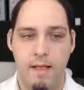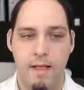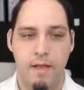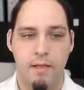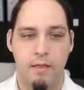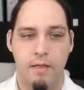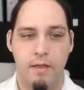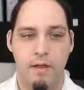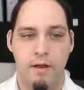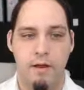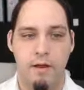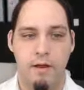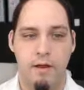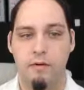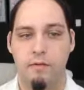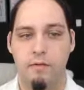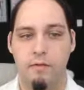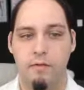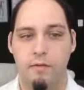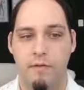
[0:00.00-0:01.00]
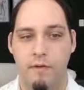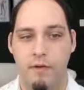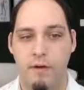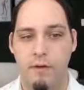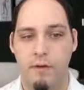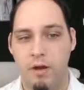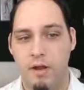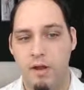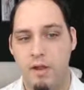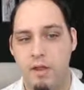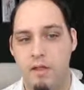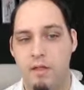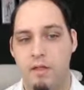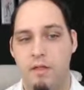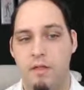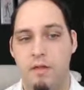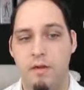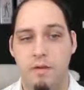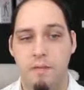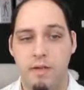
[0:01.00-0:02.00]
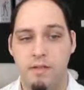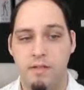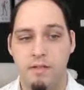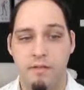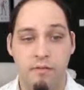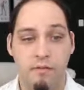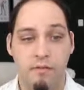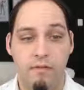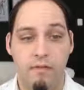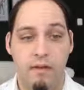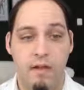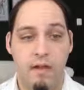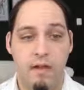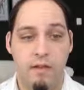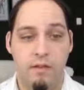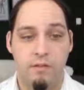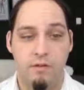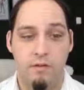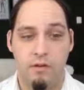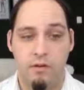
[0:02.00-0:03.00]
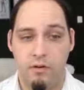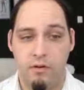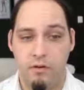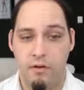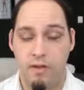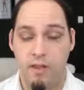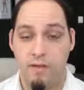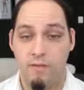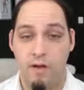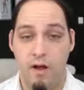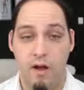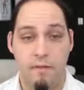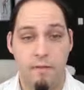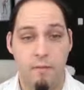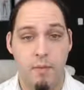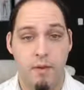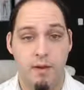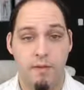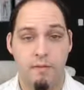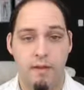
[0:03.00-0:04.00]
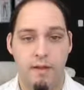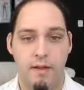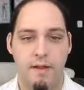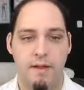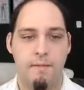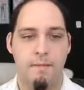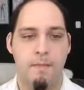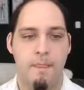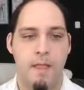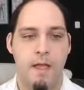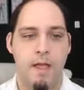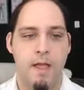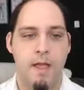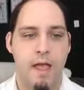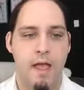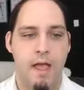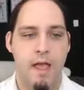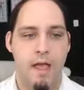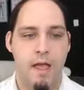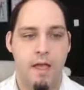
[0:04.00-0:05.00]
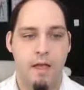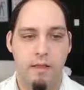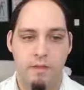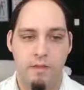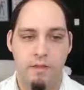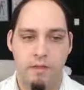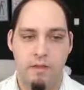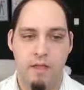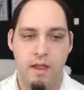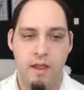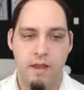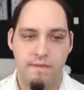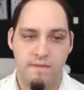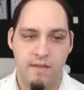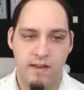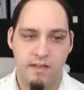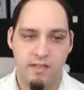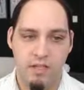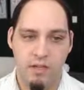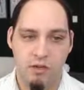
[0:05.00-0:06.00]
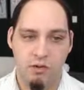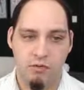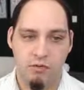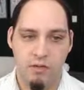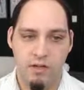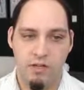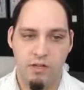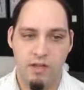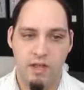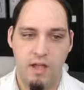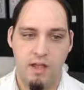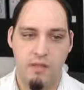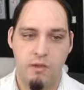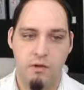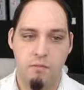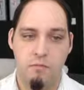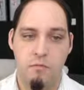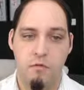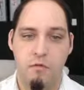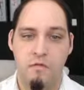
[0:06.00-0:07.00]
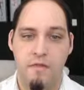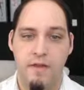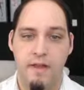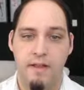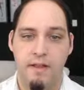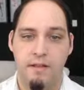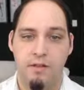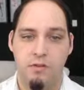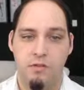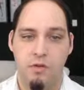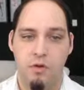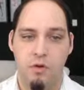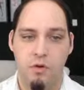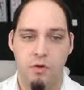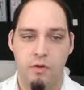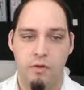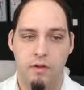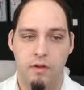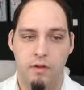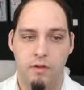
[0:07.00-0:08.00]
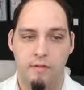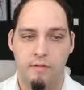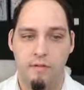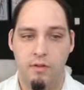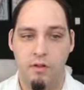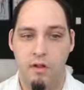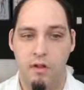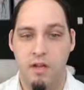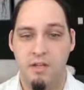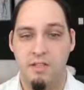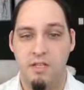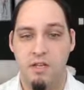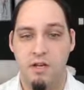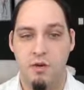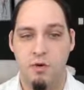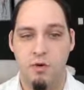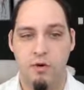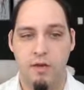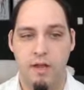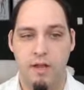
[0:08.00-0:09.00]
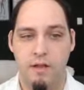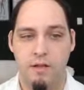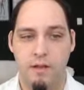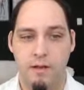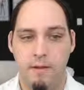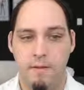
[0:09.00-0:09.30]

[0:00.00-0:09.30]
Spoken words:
They are very bright, they're emissive, so they're going to give off a bit of light, and they face the direction that they're moving, so they're velocity oriented.